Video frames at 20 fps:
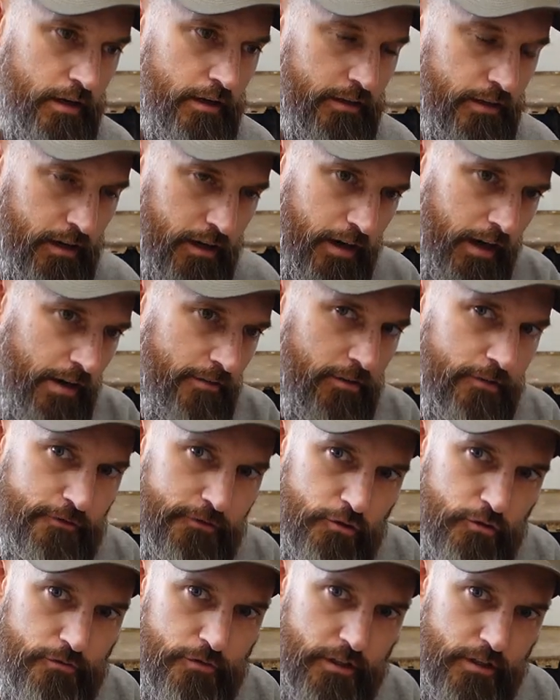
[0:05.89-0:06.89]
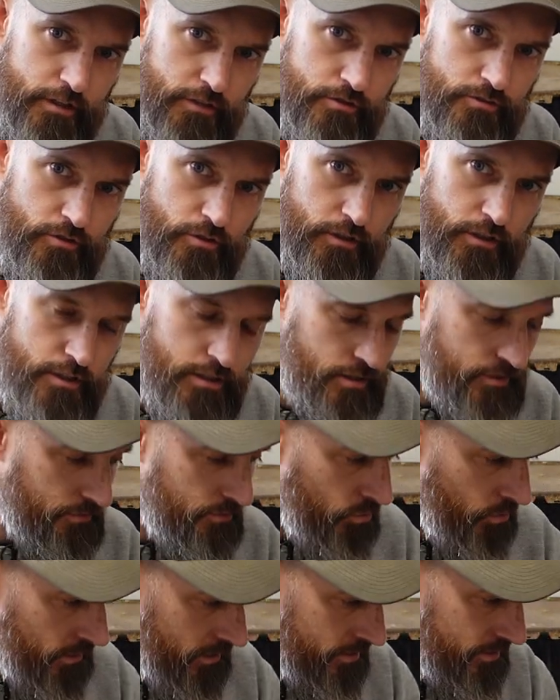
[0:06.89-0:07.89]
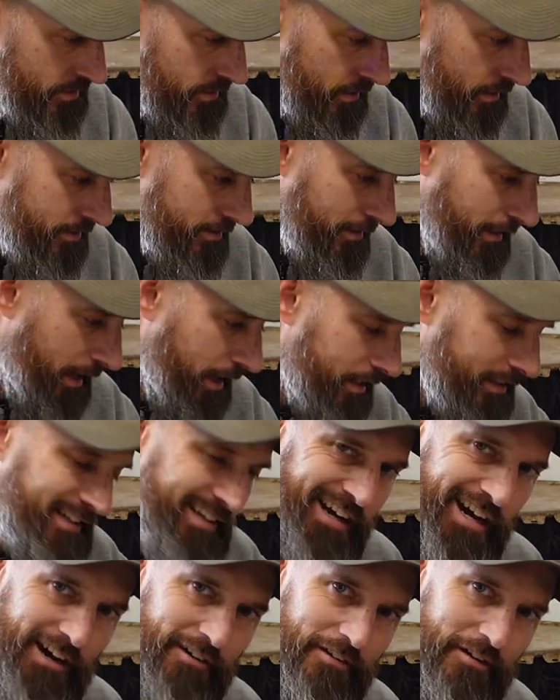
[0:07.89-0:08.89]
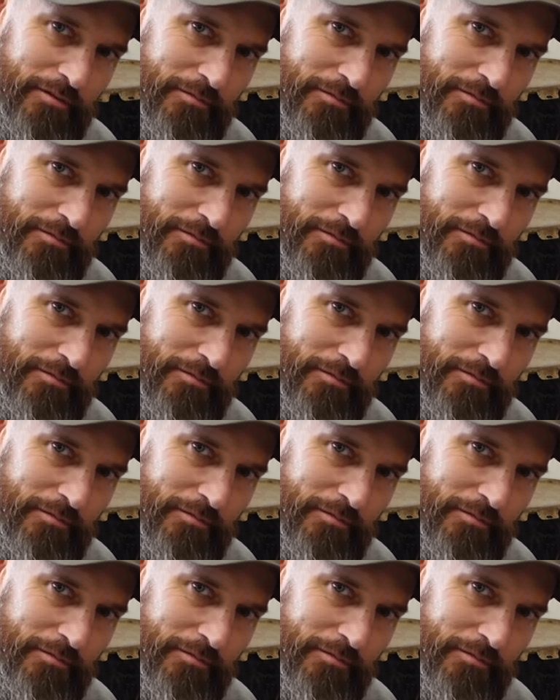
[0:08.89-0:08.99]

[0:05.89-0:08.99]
Now I have a few videos on this if you want to see exactly how I